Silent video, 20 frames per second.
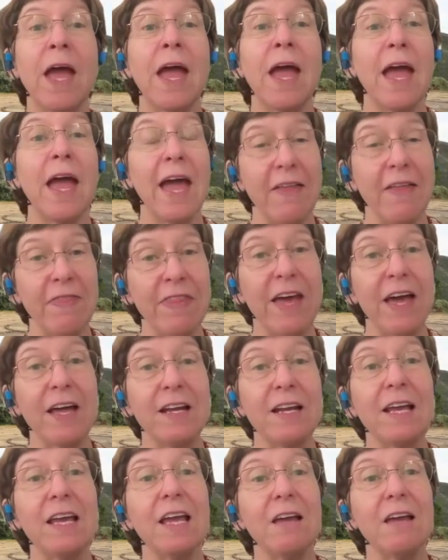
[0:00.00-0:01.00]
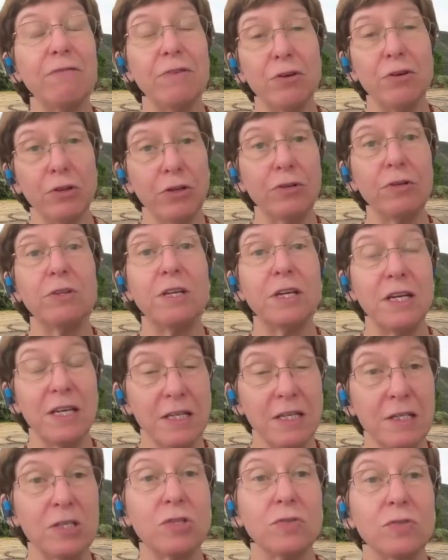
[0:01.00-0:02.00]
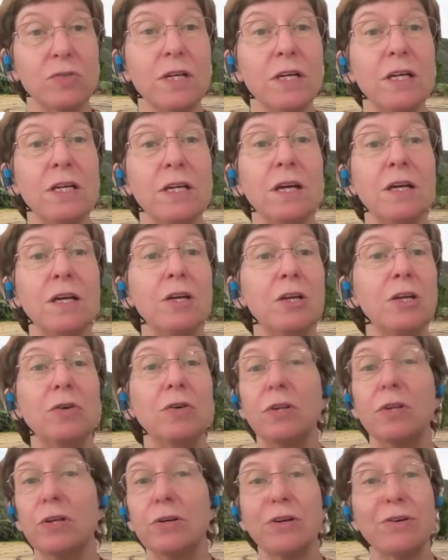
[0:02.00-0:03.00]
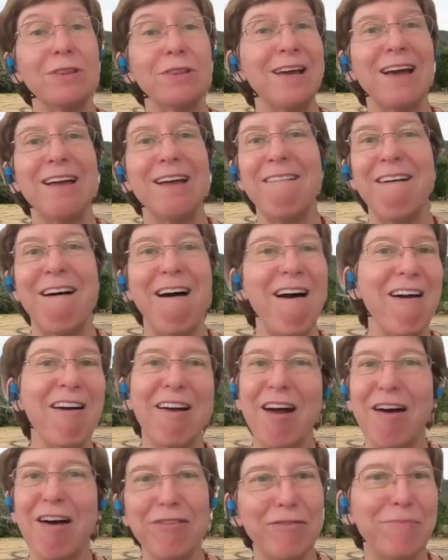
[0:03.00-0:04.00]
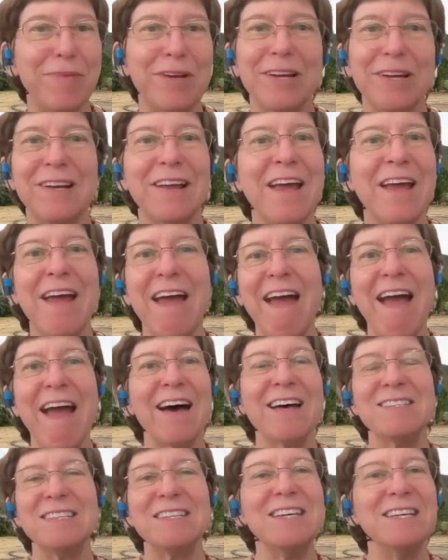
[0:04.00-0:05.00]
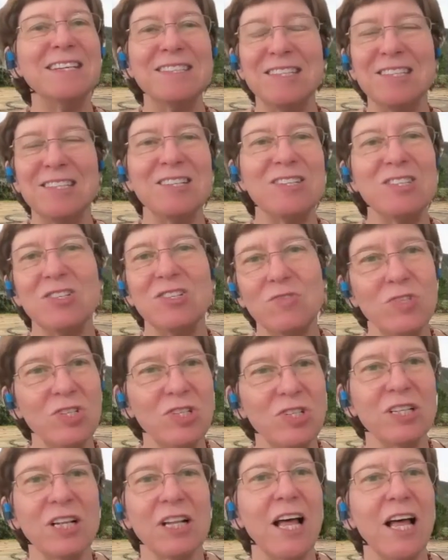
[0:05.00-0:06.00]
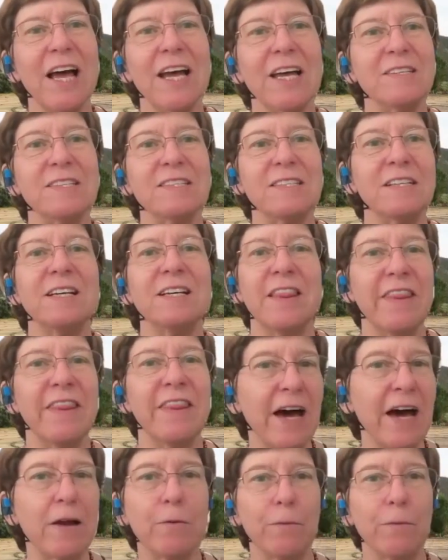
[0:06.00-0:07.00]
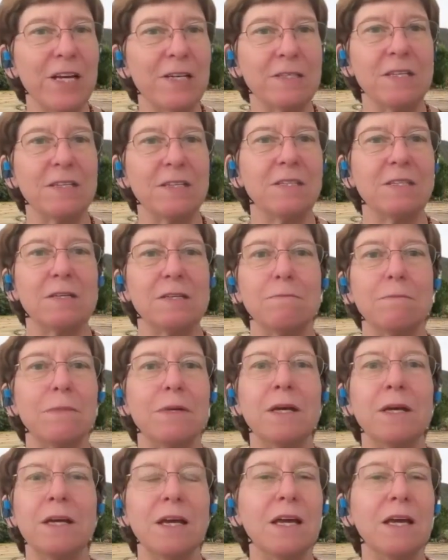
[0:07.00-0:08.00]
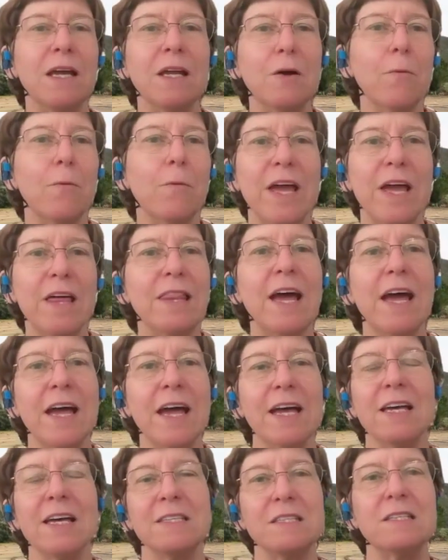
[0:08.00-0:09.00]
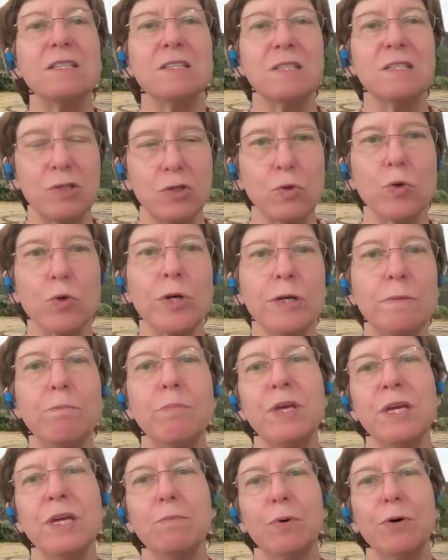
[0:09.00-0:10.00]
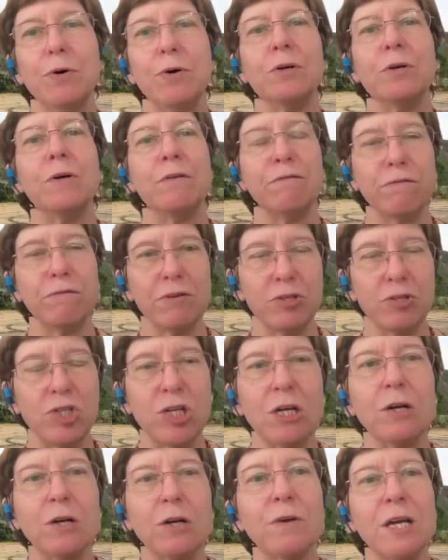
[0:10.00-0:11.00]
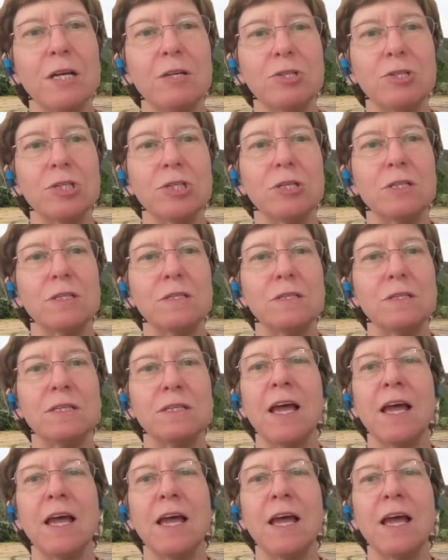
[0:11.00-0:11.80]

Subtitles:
And then if you learn the history, you learn that our government has institutionalized that racism in a way that has destroyed people for generations.